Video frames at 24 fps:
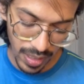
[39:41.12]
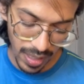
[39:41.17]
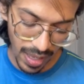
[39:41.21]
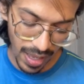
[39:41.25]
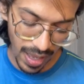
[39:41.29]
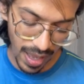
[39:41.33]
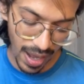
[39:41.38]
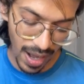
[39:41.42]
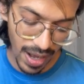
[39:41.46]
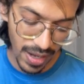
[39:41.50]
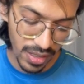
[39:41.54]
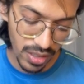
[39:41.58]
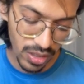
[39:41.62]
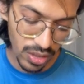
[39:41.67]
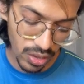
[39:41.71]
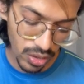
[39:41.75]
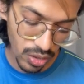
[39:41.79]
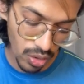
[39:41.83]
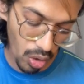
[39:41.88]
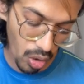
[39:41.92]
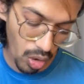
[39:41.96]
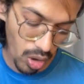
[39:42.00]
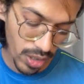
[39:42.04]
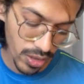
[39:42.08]
and
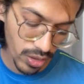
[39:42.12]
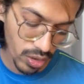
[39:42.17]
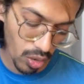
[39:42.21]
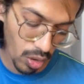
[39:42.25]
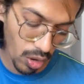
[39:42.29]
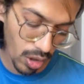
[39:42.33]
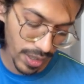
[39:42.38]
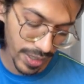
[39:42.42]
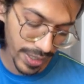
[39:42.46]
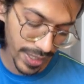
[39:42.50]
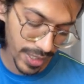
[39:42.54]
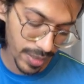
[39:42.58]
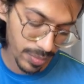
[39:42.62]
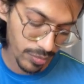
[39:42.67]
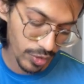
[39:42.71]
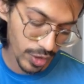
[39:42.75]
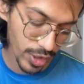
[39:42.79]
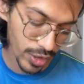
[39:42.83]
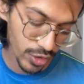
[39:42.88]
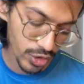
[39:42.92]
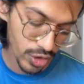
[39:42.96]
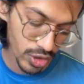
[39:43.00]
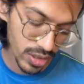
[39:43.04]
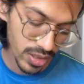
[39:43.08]
non-chordate
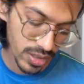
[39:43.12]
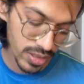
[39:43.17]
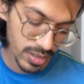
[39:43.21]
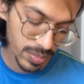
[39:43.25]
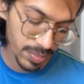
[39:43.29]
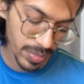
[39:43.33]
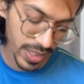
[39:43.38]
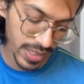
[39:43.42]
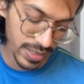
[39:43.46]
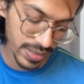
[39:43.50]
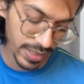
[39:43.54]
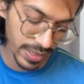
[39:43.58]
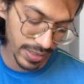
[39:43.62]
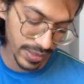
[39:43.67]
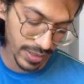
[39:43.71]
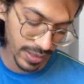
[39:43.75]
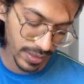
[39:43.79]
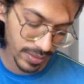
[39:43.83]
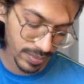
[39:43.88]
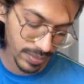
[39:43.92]
features present.